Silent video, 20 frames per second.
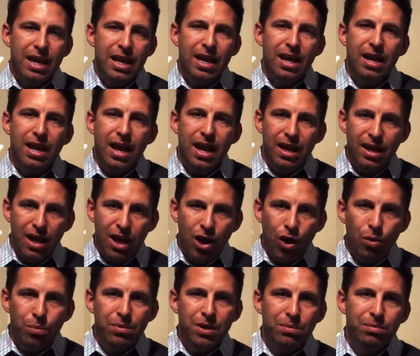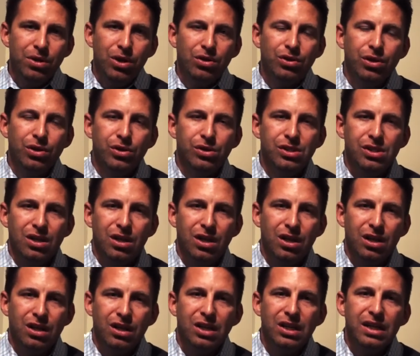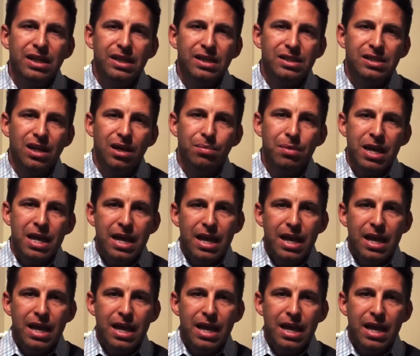and help me build those clinics up.